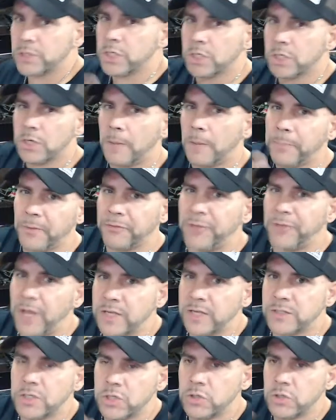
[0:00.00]
a couple of
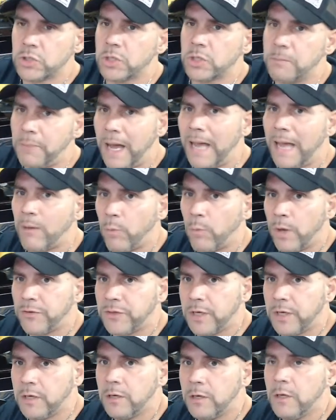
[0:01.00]
things that you should buy with
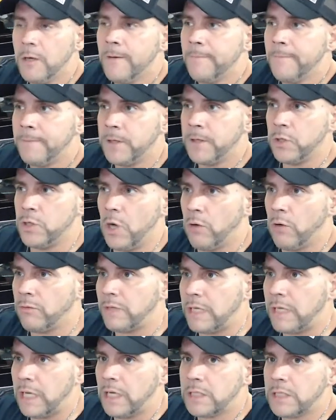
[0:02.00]
it. You don't
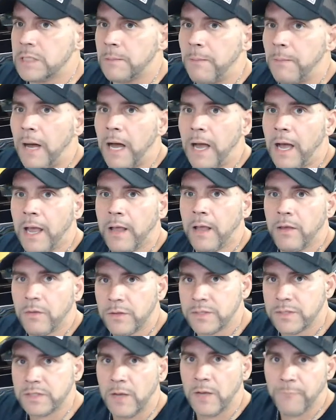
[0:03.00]
need to buy
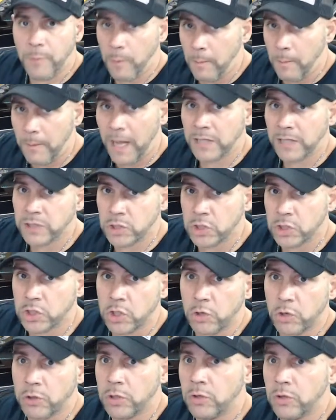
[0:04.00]
the stuff I'm about to
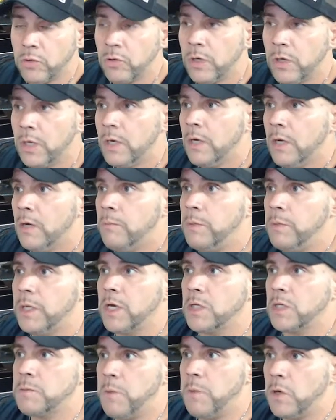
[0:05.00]
show you,
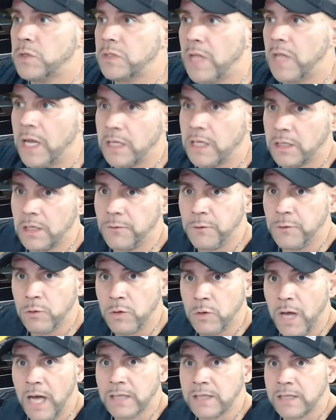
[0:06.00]
because most likely if you
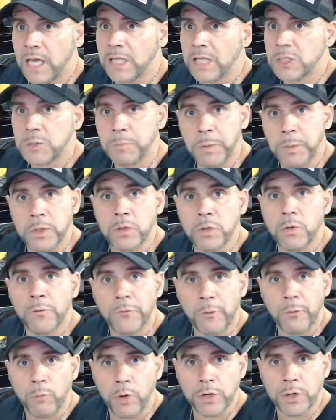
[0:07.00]
got that spindle
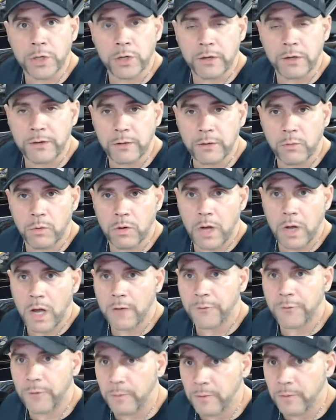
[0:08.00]
from one of your,
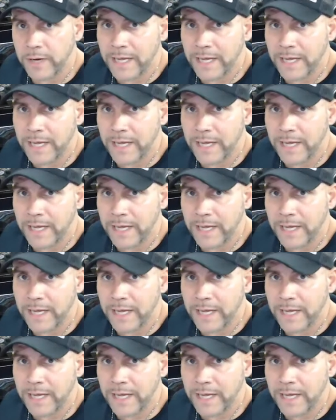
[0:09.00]
from an